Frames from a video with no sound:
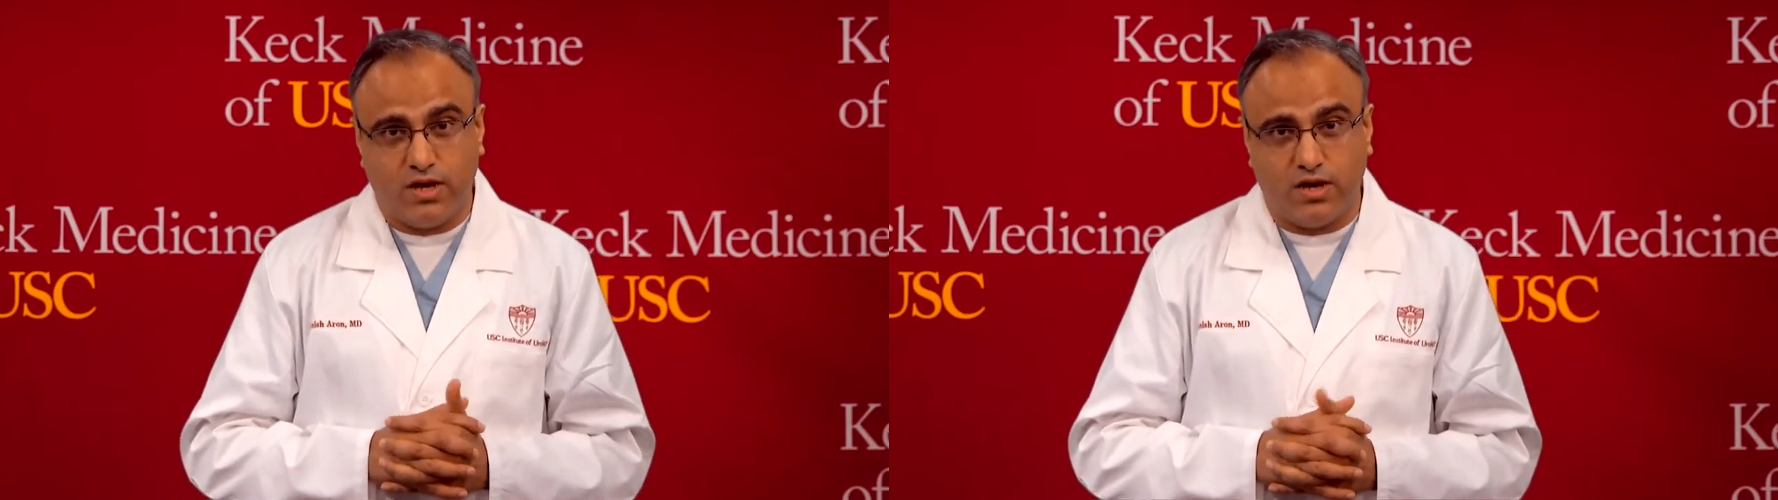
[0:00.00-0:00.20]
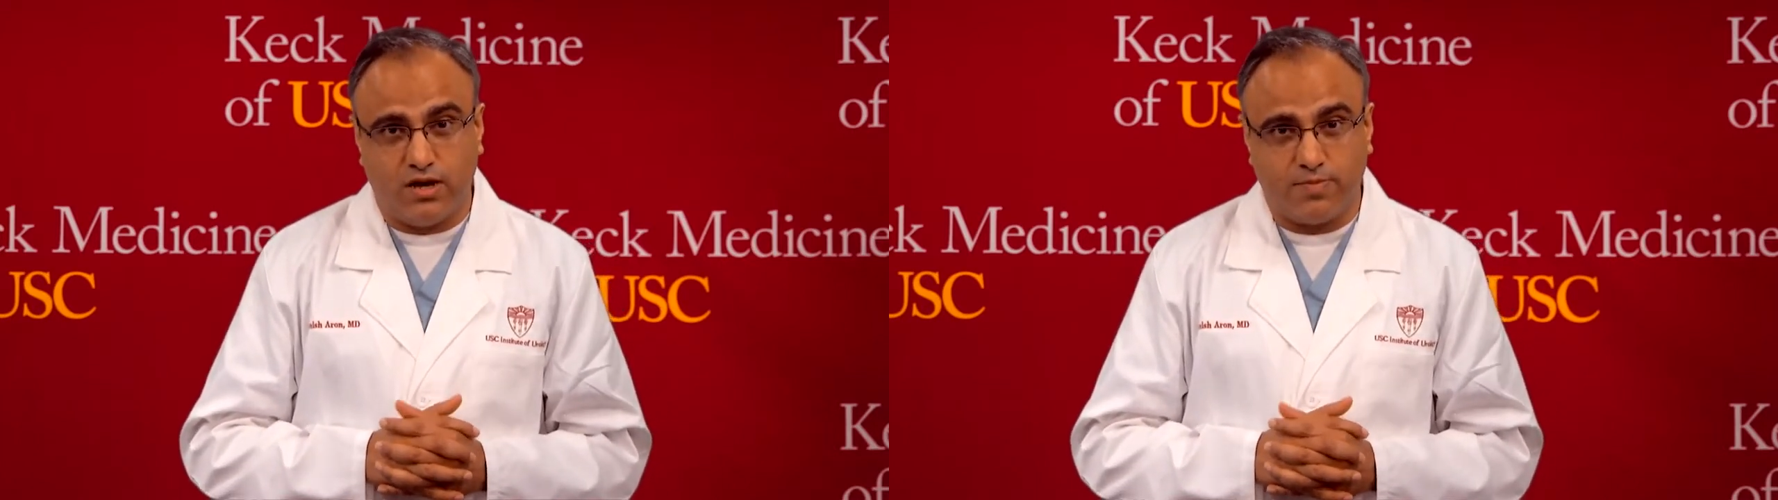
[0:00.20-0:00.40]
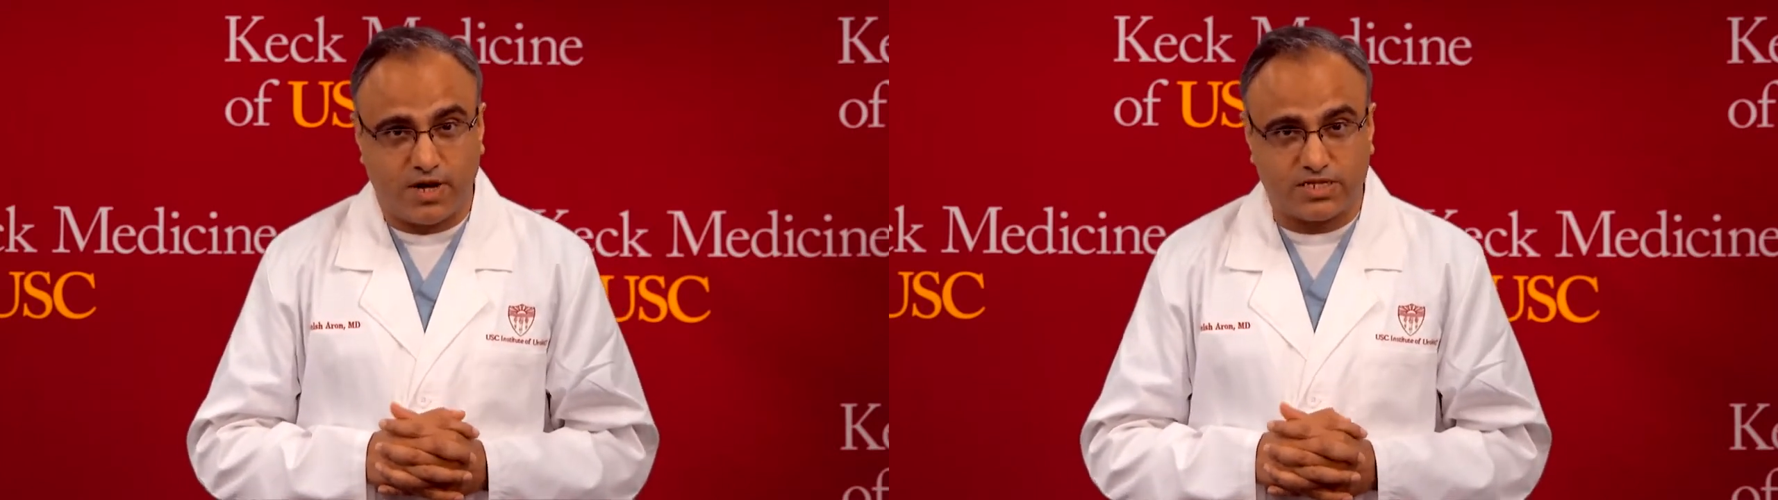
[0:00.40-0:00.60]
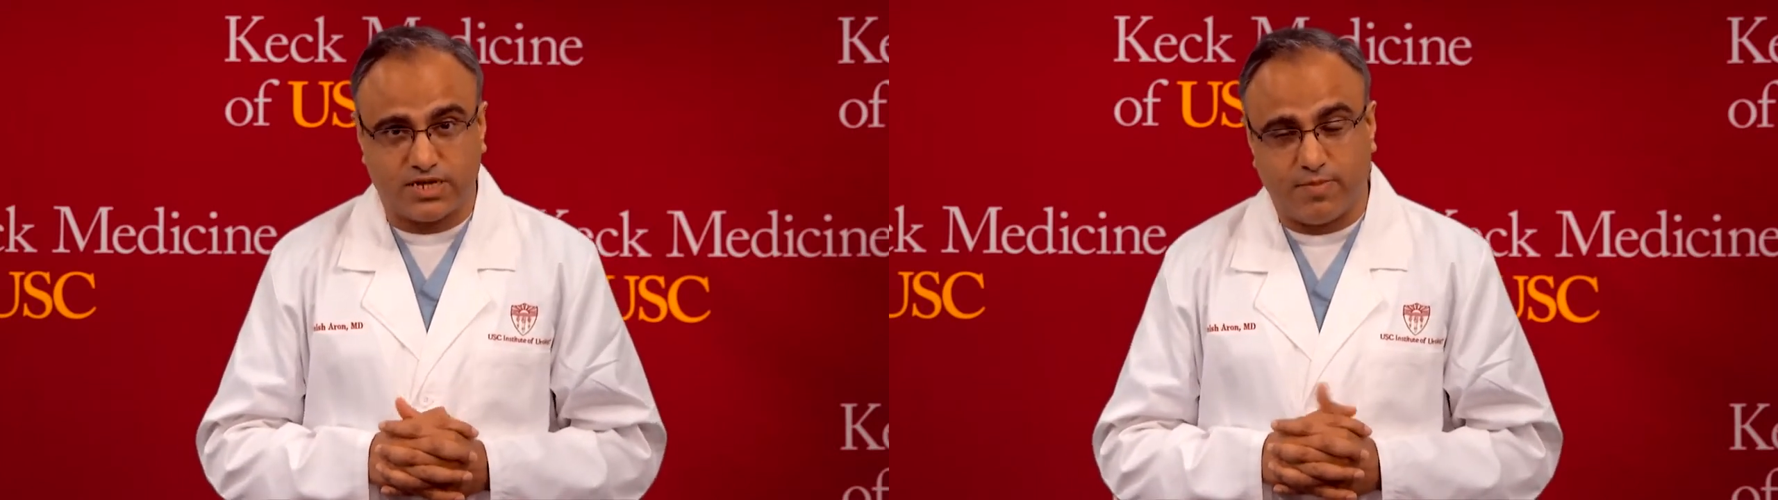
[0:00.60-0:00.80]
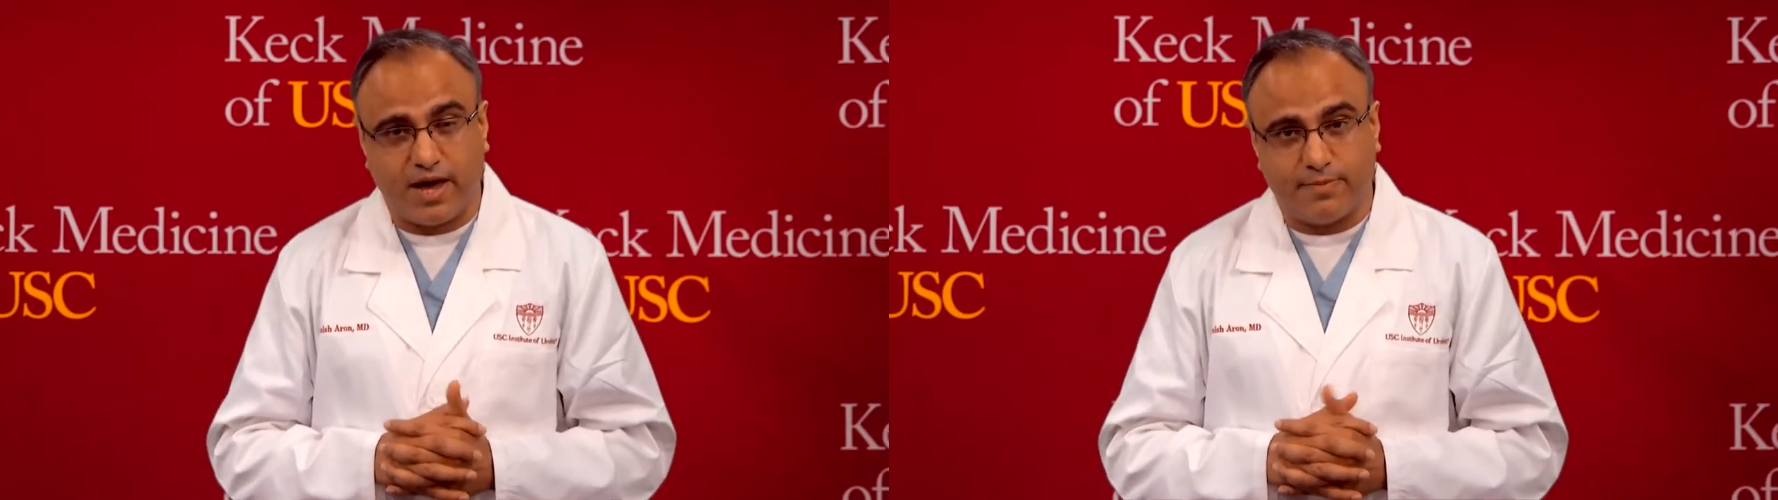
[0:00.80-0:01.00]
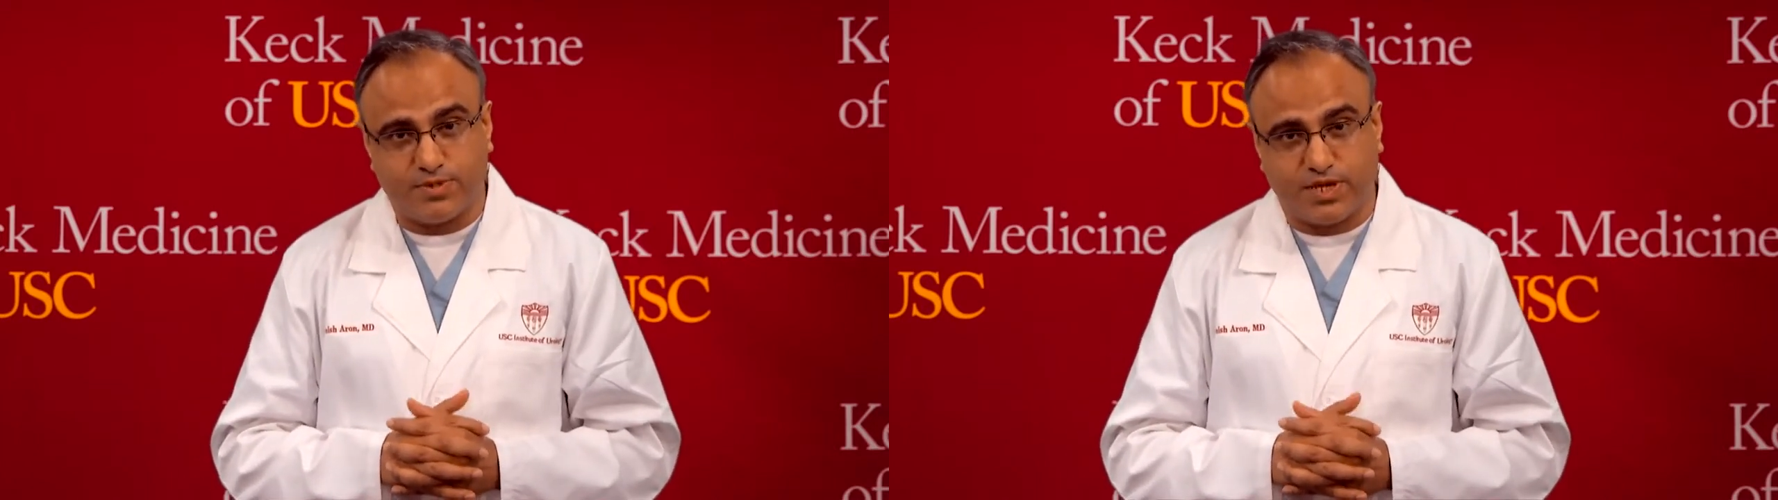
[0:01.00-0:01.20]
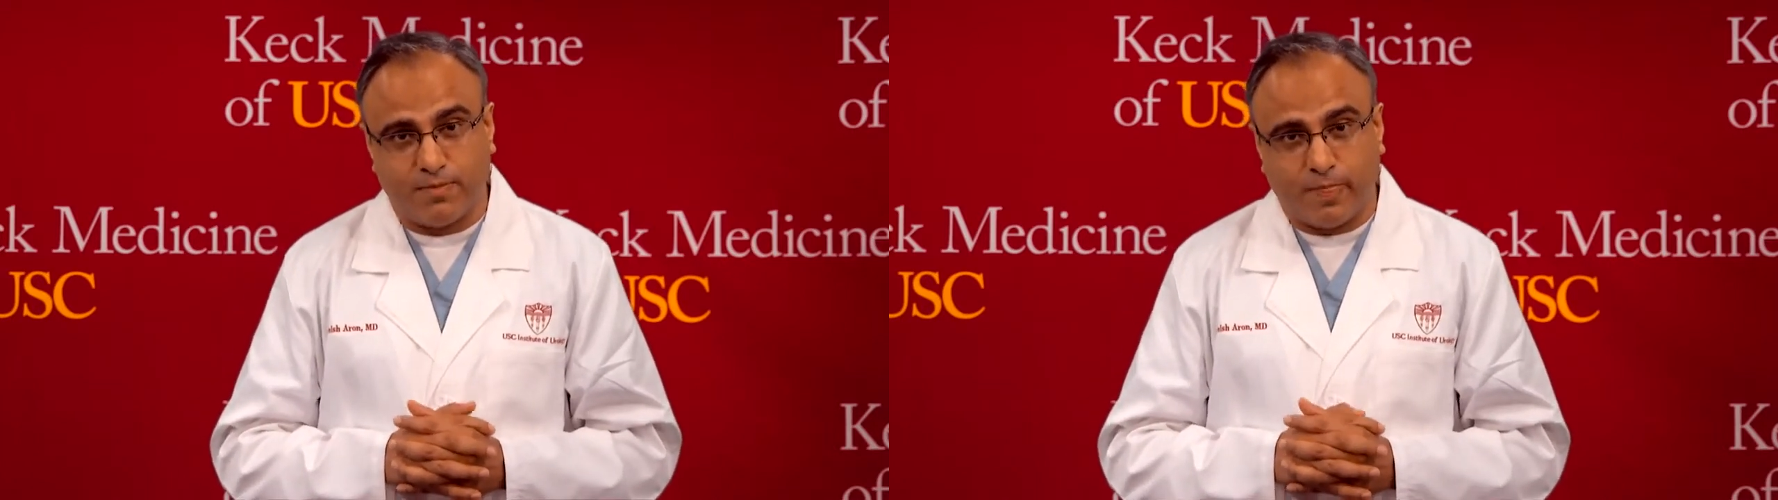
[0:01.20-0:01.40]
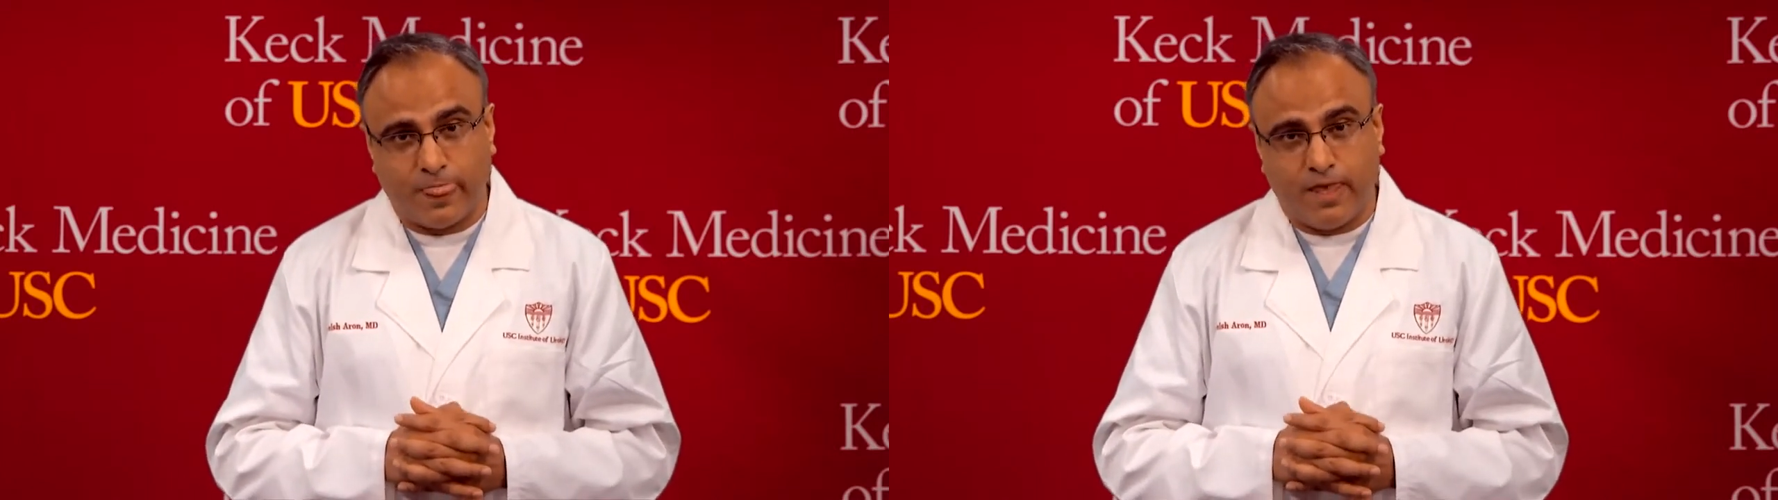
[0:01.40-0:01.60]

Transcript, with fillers: uh, prostate biopsy.